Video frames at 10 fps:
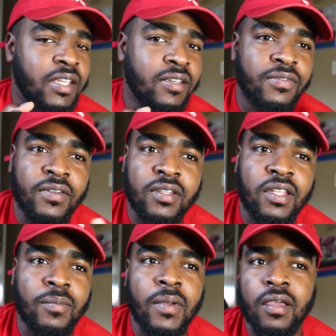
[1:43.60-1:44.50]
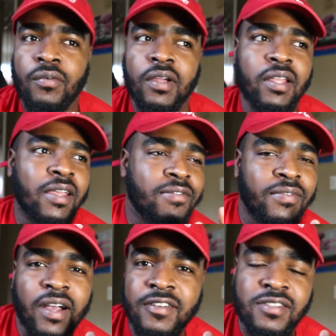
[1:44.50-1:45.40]
E fifty, make around like
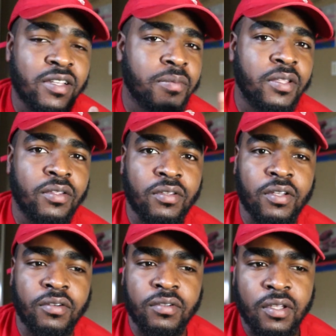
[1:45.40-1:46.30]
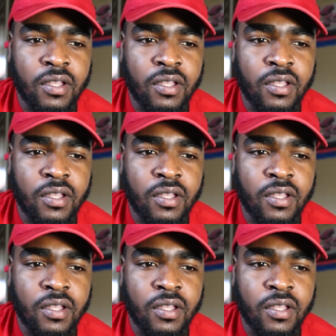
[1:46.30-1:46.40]
five something, you know.